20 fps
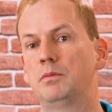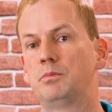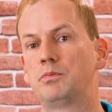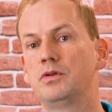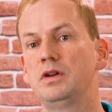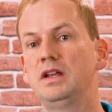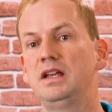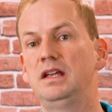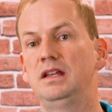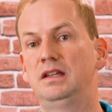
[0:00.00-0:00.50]
a
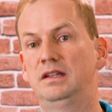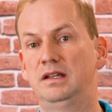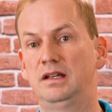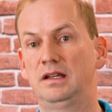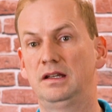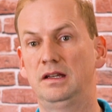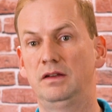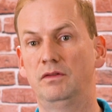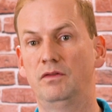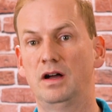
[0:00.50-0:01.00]

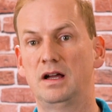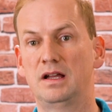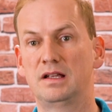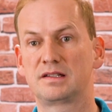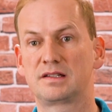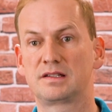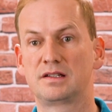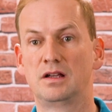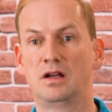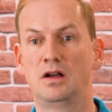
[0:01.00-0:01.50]
preheating
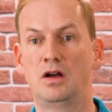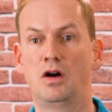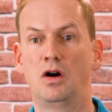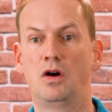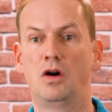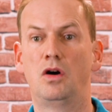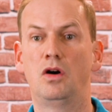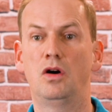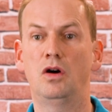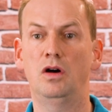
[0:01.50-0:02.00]
device
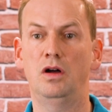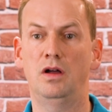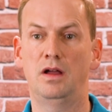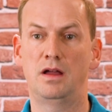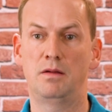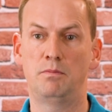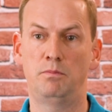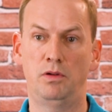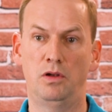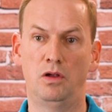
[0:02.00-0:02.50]
or
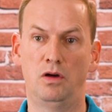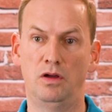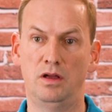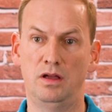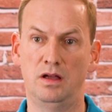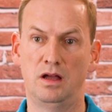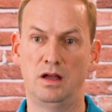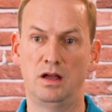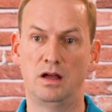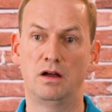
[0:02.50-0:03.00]

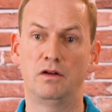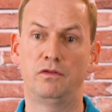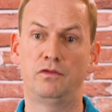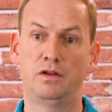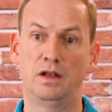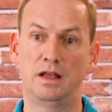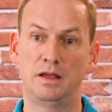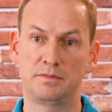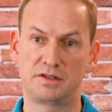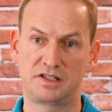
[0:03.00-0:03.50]
employ a
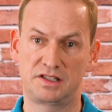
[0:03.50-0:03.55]
flame